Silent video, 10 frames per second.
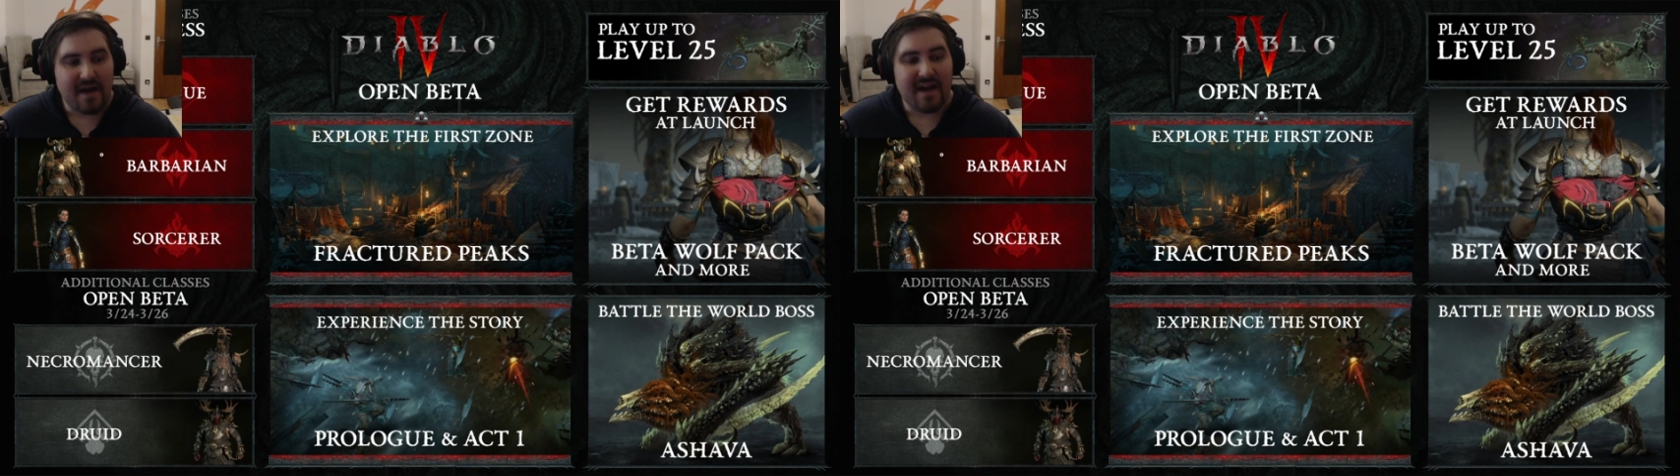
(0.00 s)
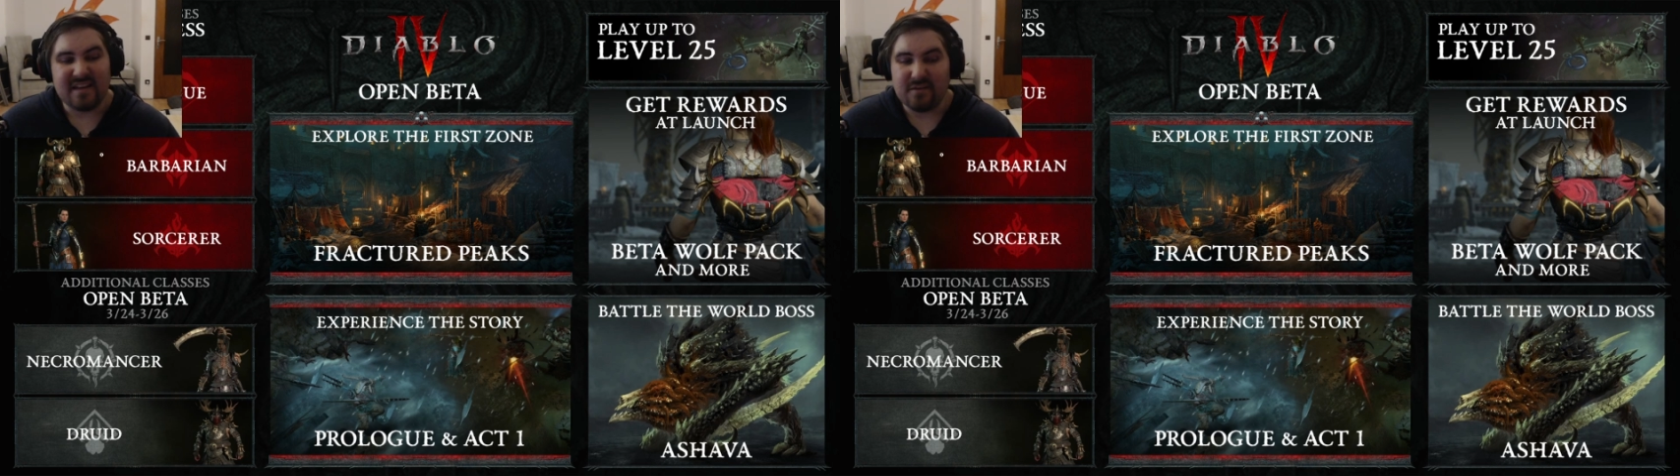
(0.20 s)

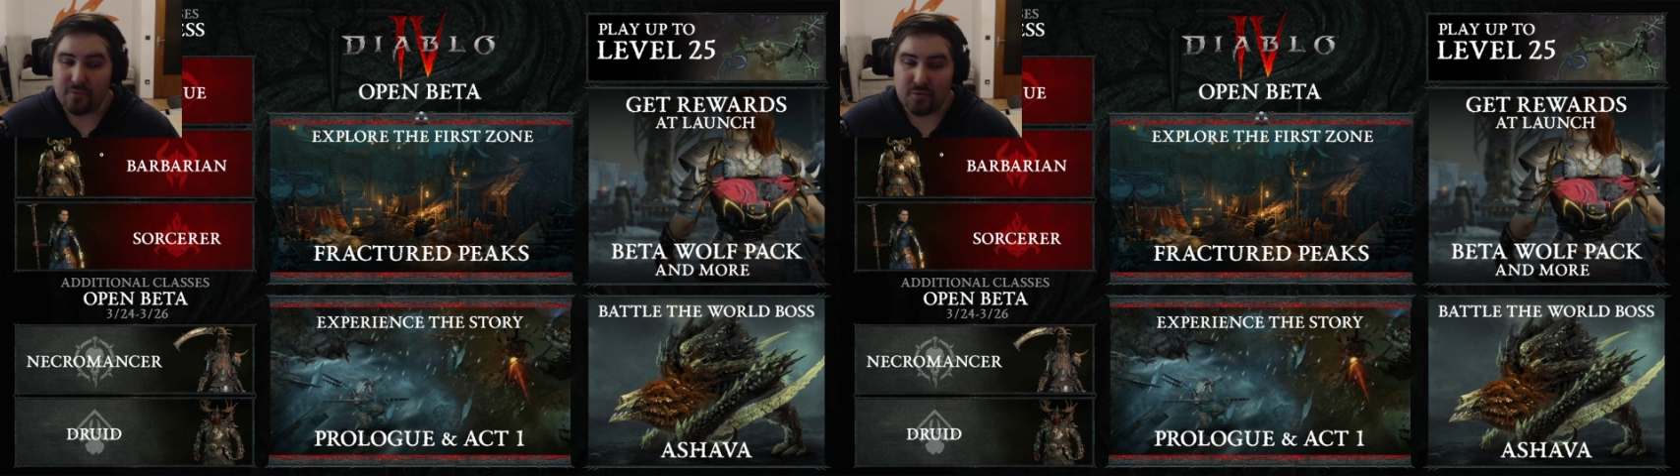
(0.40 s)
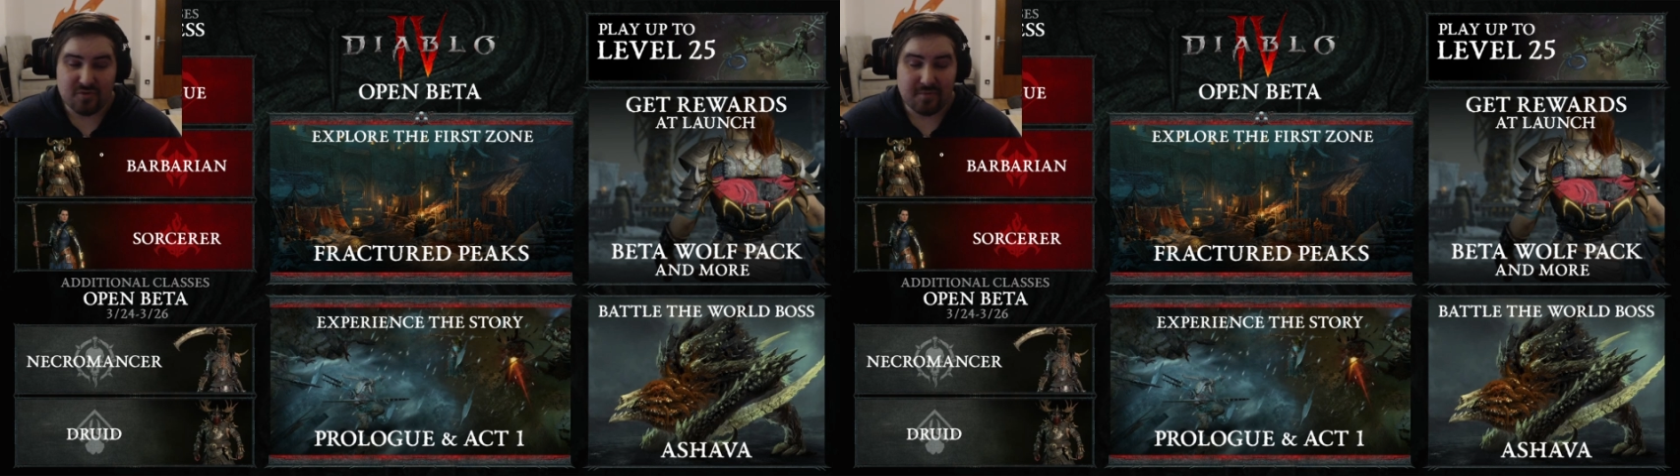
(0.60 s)
and if you
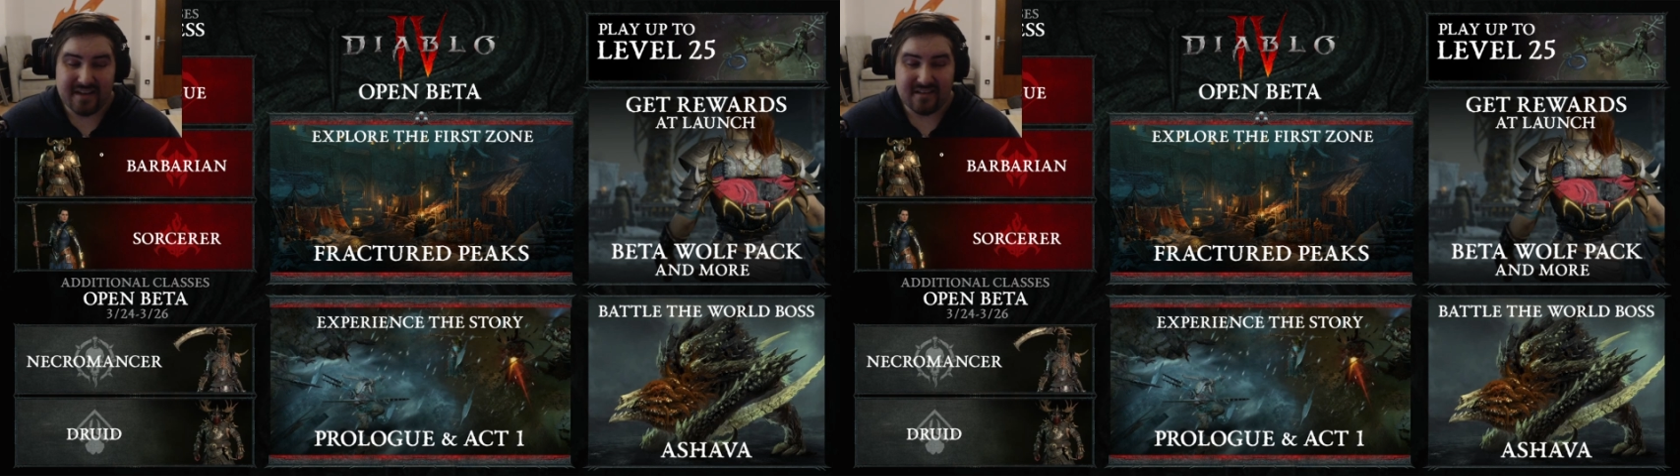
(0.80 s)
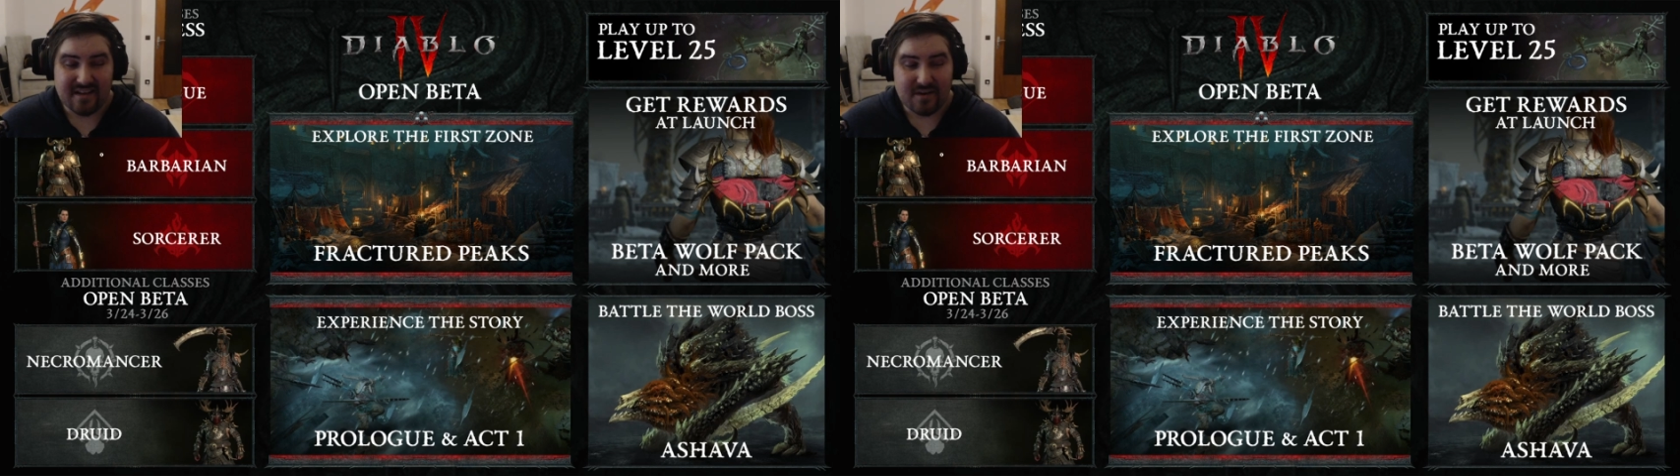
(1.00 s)
want to play
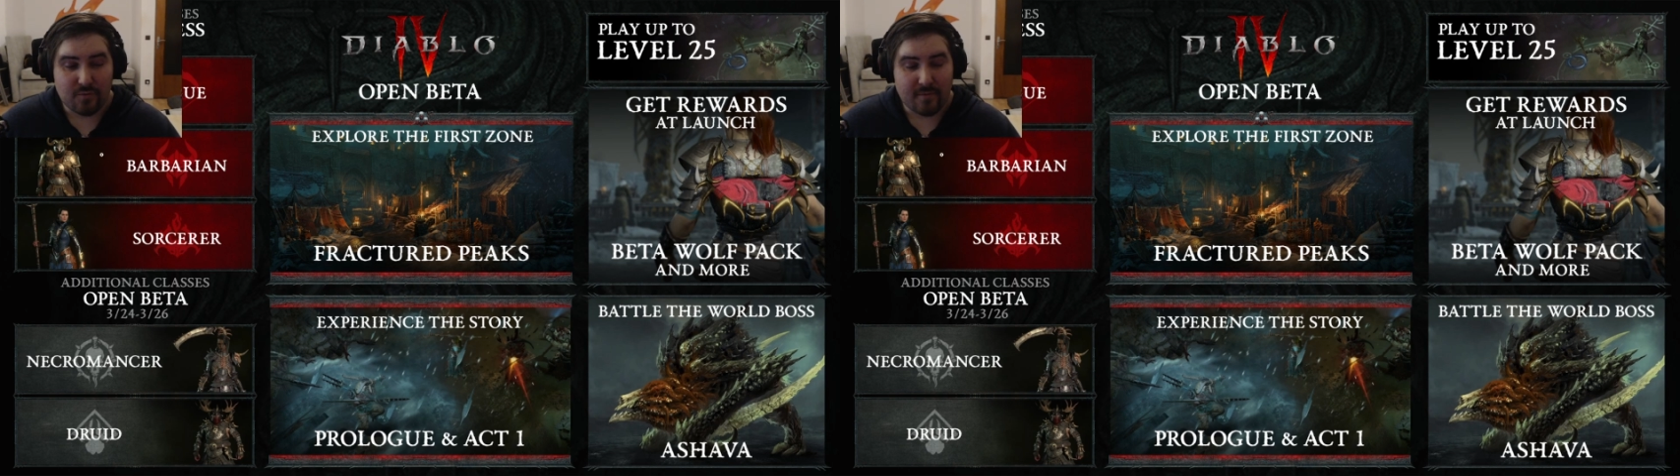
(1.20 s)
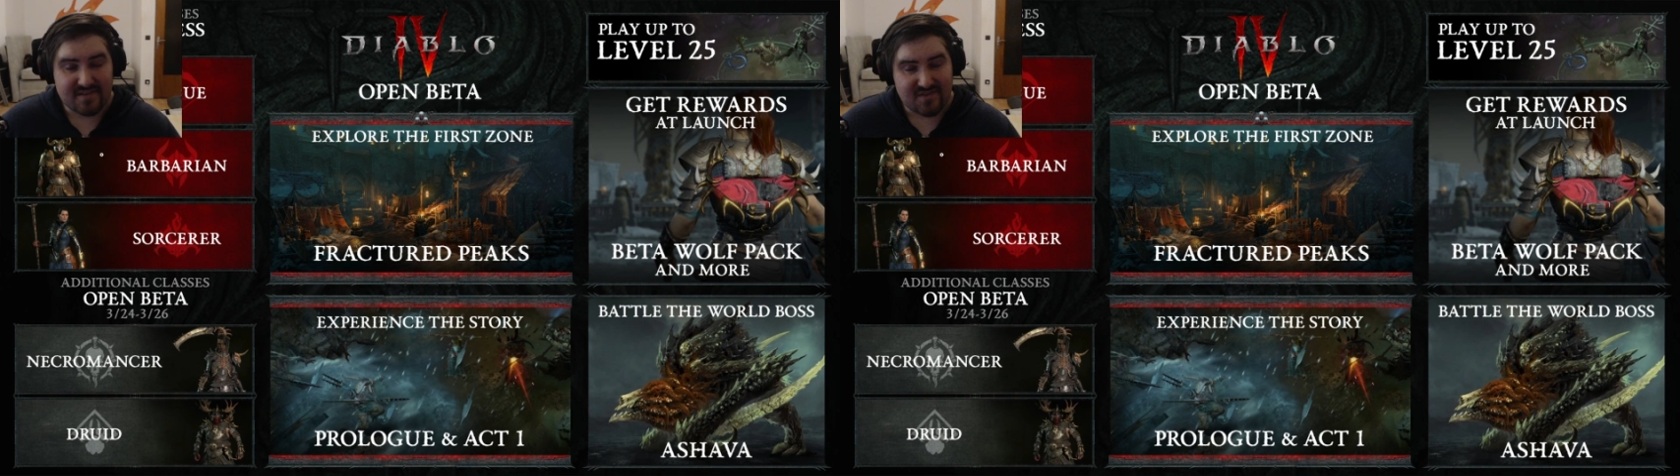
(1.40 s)
the
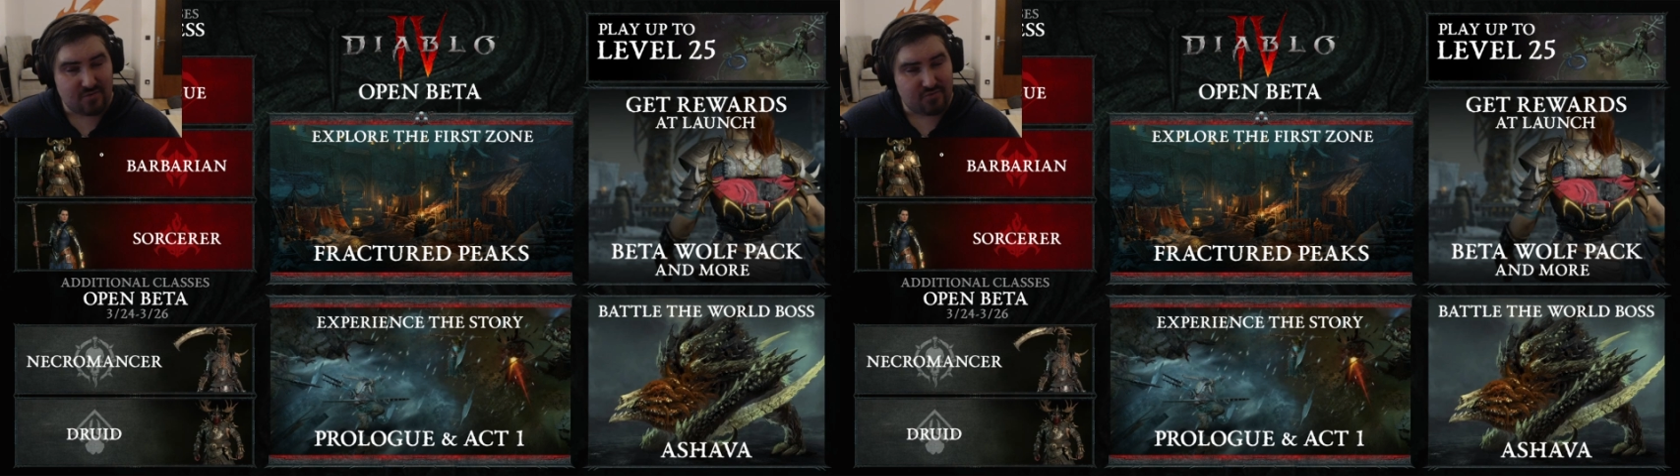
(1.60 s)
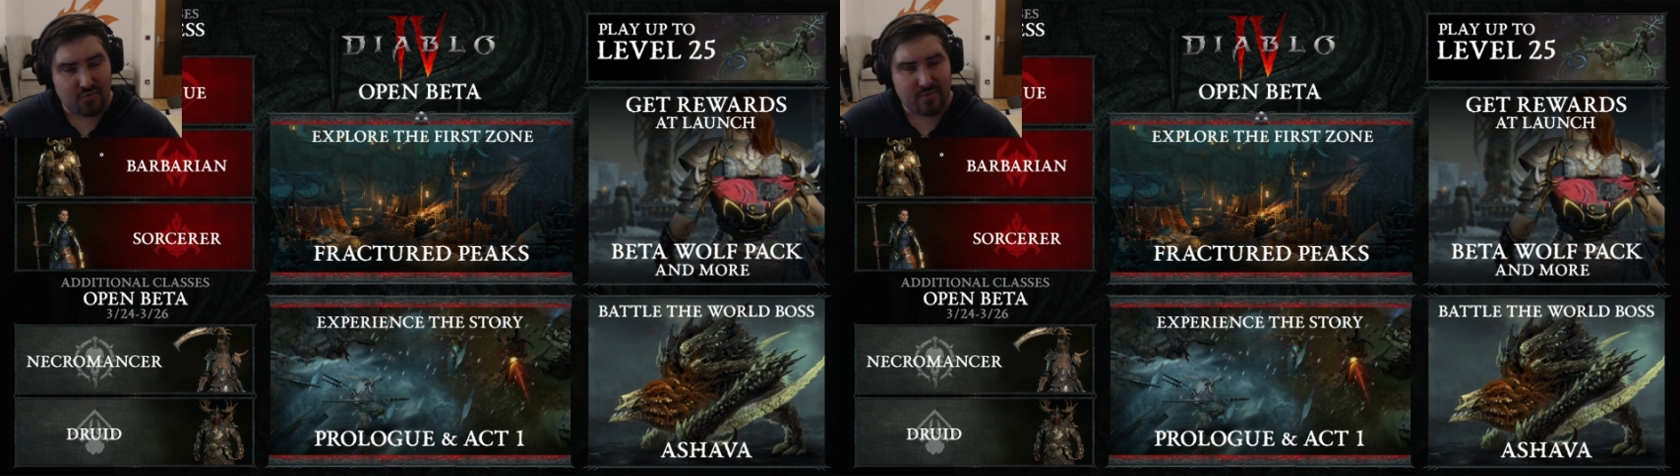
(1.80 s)
Necromancer or
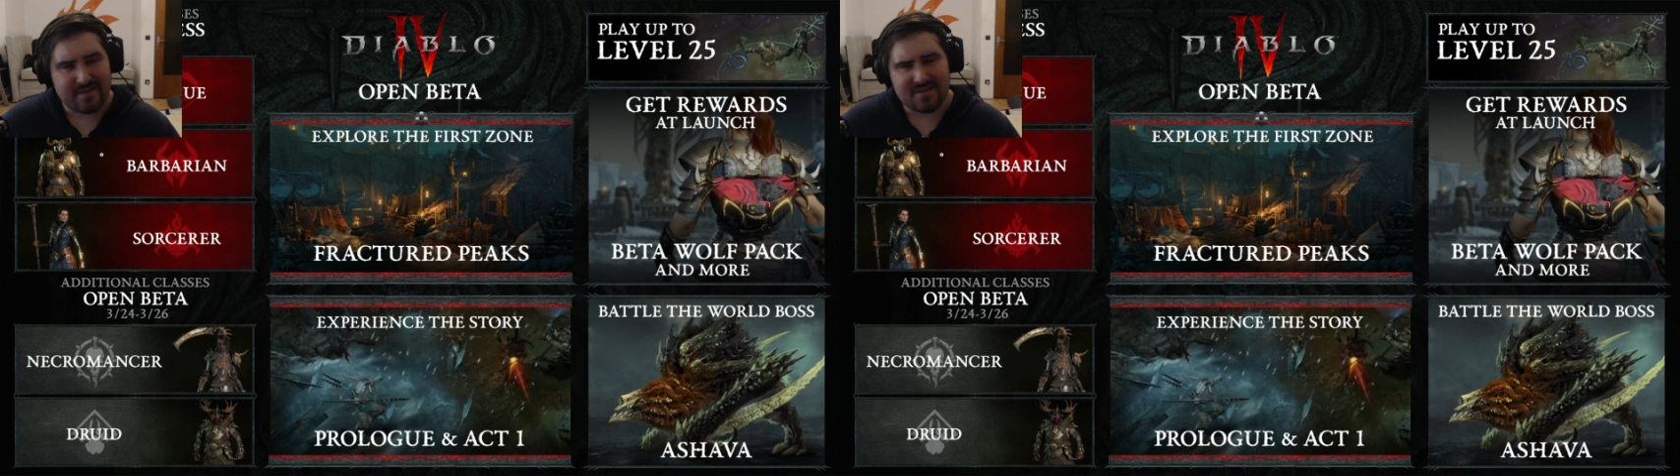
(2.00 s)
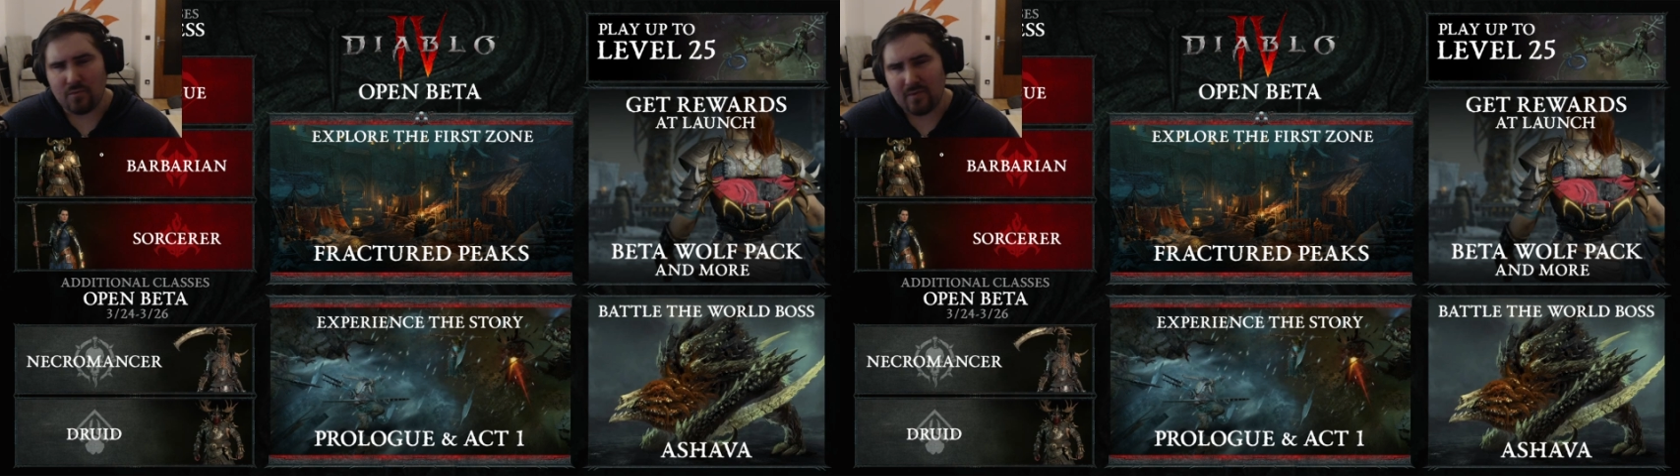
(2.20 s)
Druid,